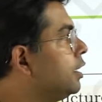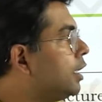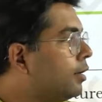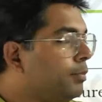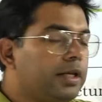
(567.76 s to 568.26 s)

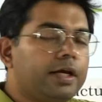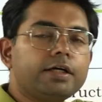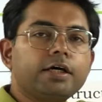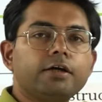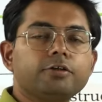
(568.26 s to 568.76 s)

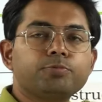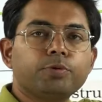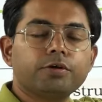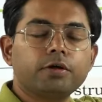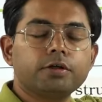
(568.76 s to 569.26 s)
terminator is
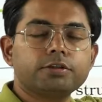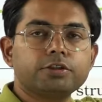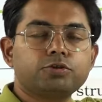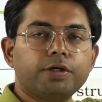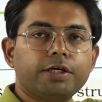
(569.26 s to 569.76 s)

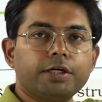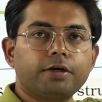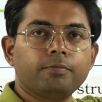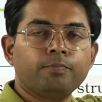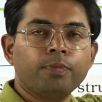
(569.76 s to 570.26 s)

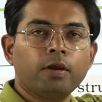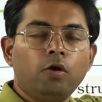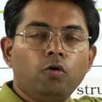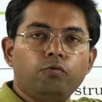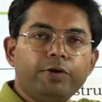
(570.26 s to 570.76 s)
situated,
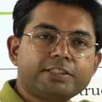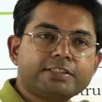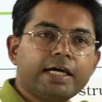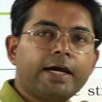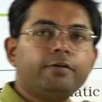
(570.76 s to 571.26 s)
which
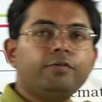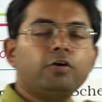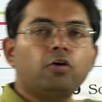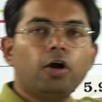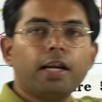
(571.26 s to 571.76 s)
side we
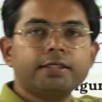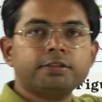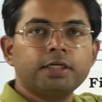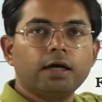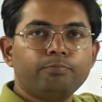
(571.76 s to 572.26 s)
call as
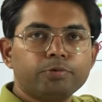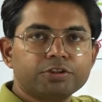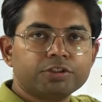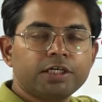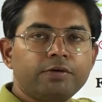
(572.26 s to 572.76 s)
the
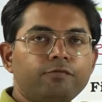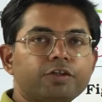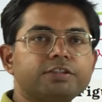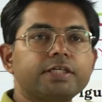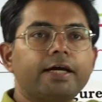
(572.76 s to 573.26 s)
upstream,
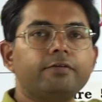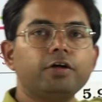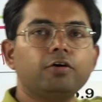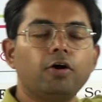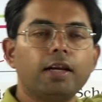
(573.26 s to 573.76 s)
which side
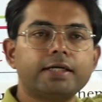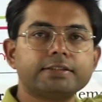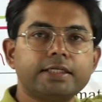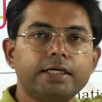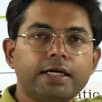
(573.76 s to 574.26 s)
we call as
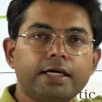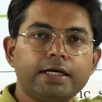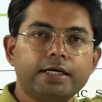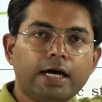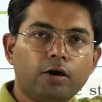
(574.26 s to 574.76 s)
the
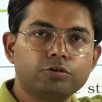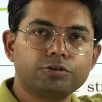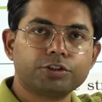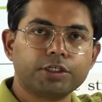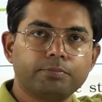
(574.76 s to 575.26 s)

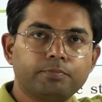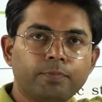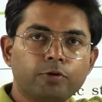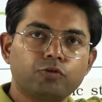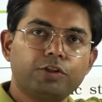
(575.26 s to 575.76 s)
downstream.
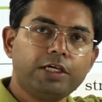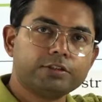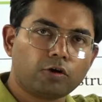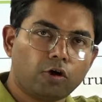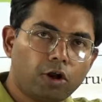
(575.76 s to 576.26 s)
So
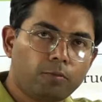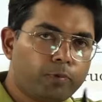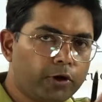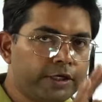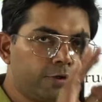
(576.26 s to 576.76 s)
these all
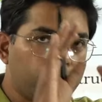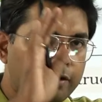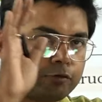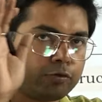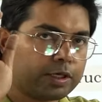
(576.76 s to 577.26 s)
points you
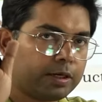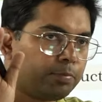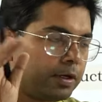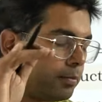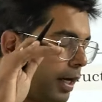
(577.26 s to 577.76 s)
have to
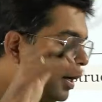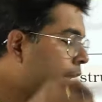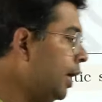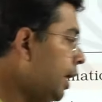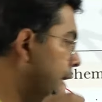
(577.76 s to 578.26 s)
keep in
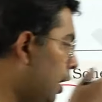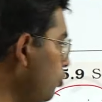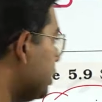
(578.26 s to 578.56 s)
mind. Now